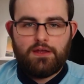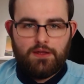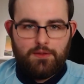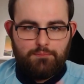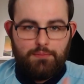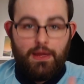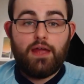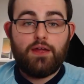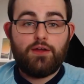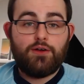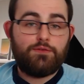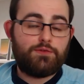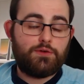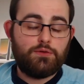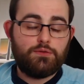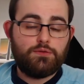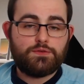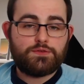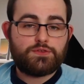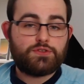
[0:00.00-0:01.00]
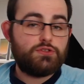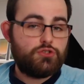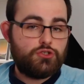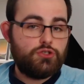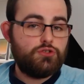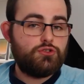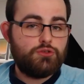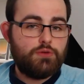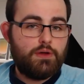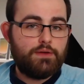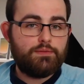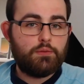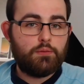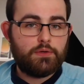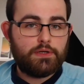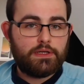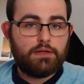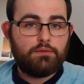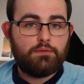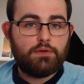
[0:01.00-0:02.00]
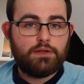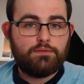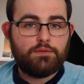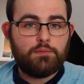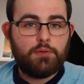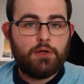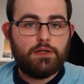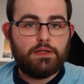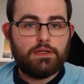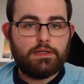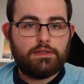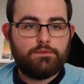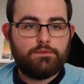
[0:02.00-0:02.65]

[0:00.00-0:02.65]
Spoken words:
payoff clause should you ever want to get rid of him early.